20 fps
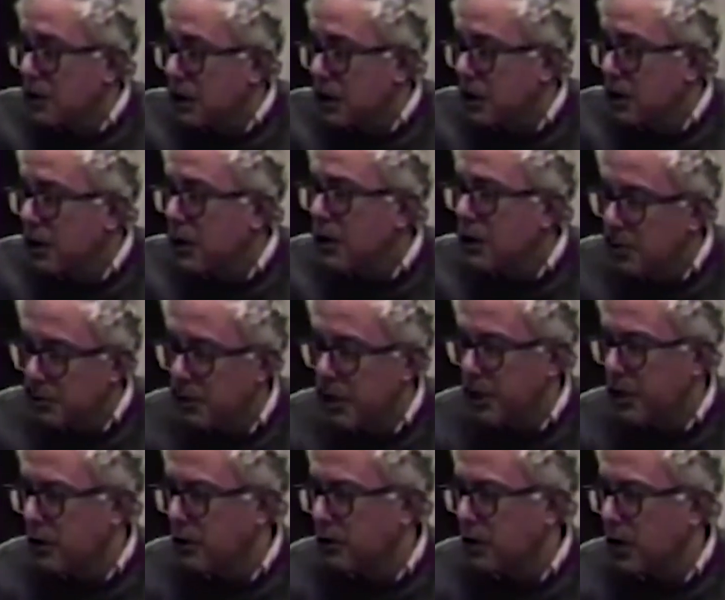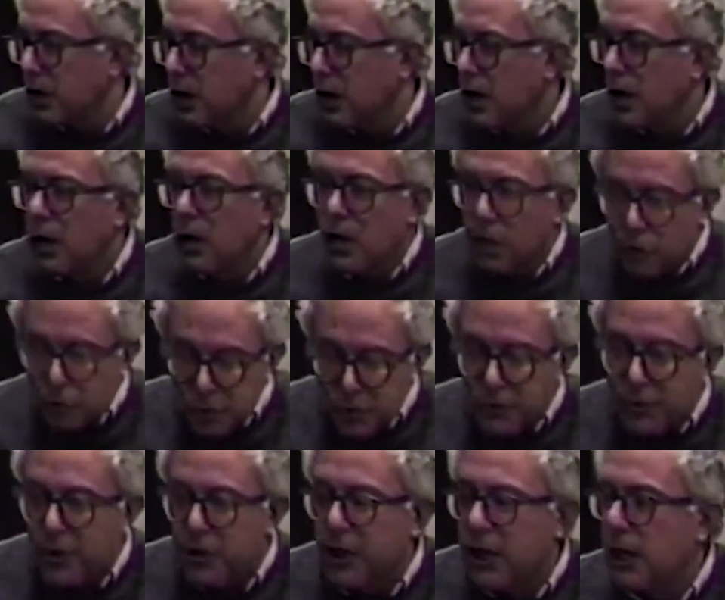they need. The money goes there. It would be
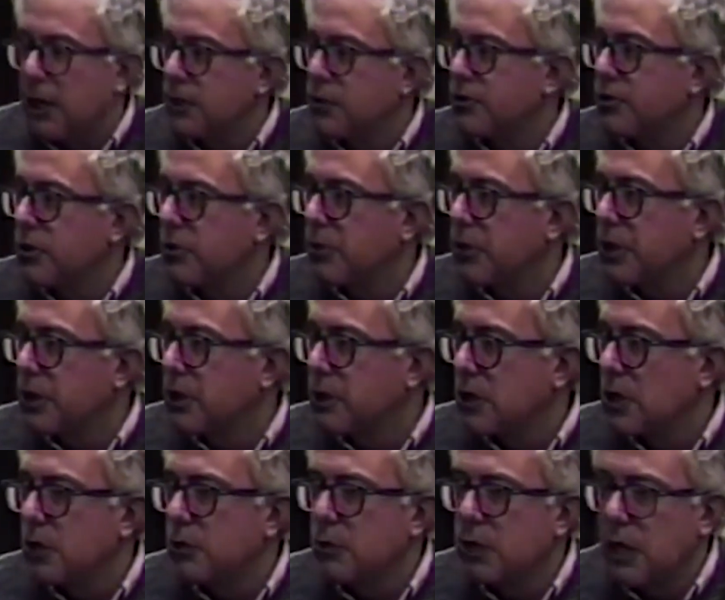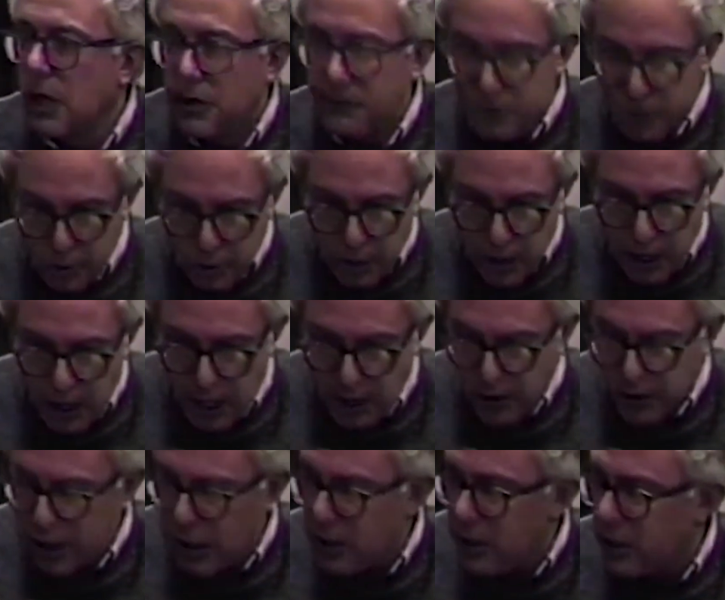very nice if somebody said we have to
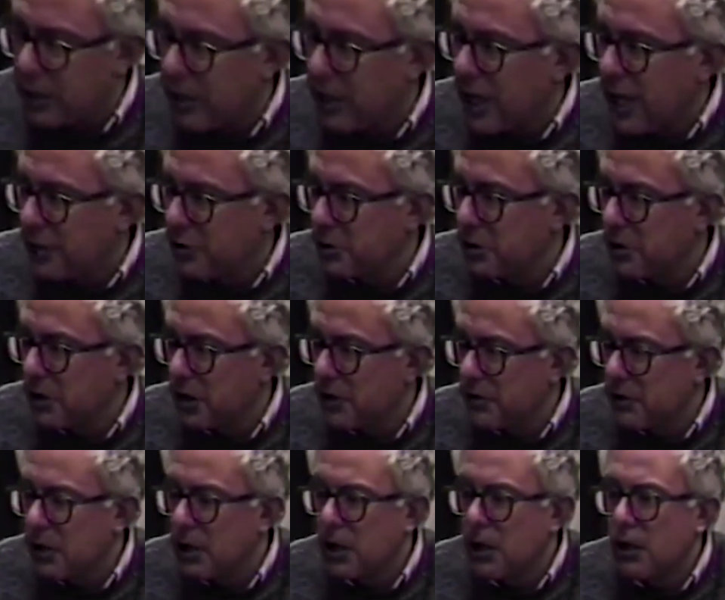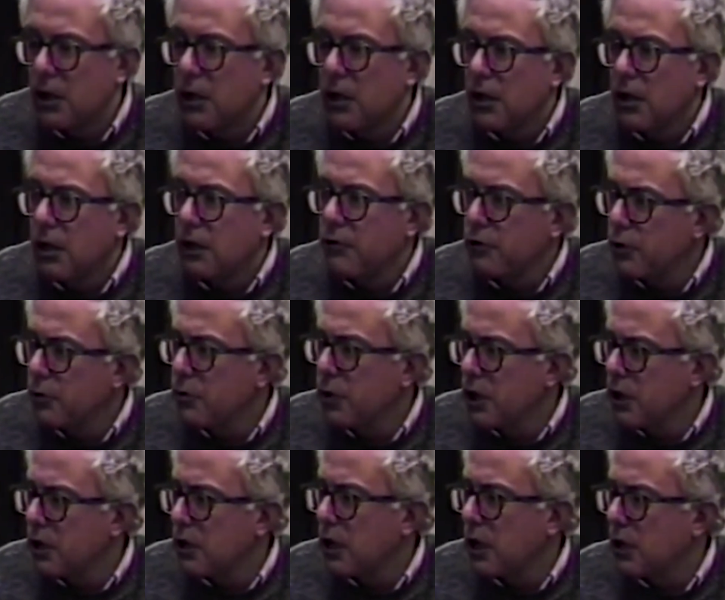allocate on a national level a few
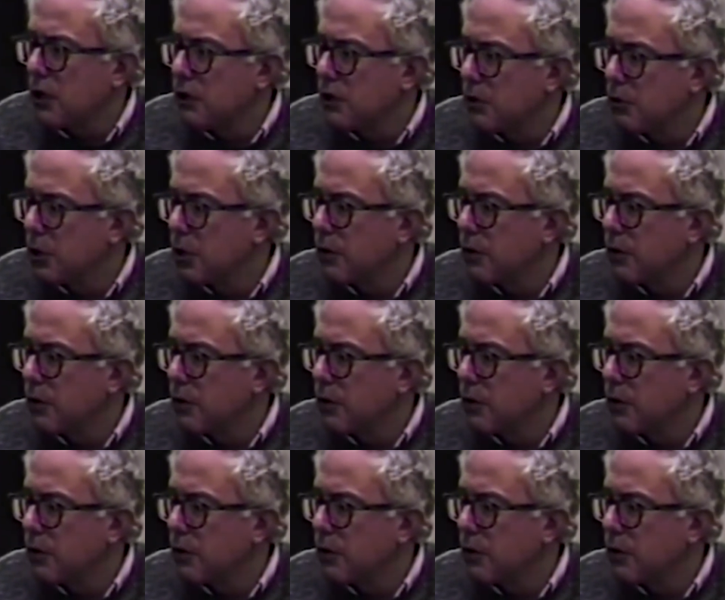$billion to